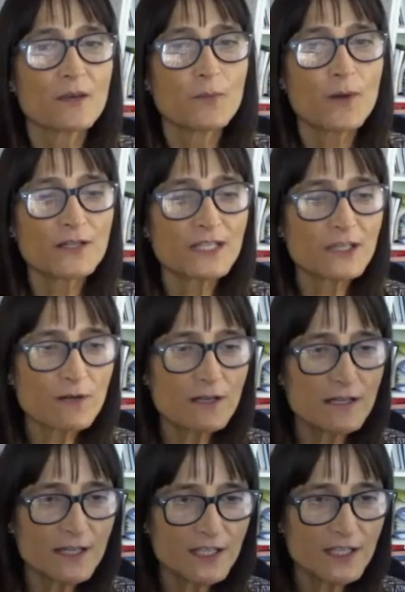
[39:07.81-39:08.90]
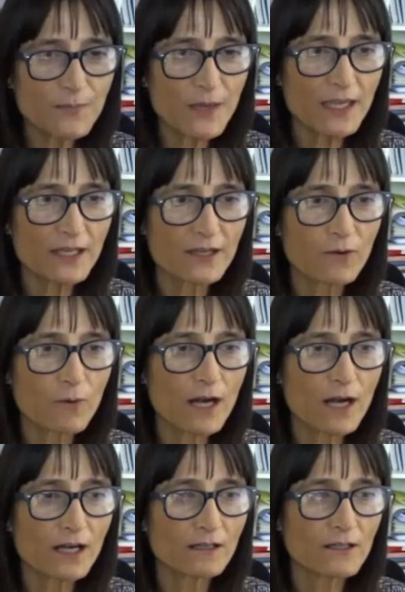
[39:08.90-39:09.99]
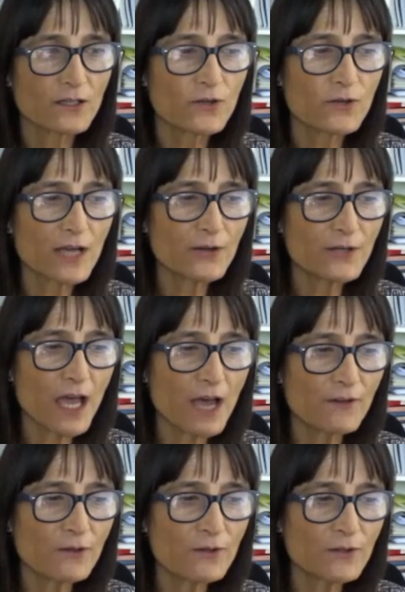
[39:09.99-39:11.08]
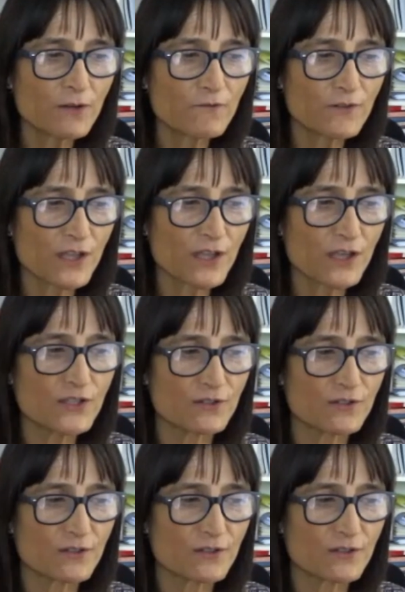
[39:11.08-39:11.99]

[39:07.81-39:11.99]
particularly in Spain, where you cannot have a good conversation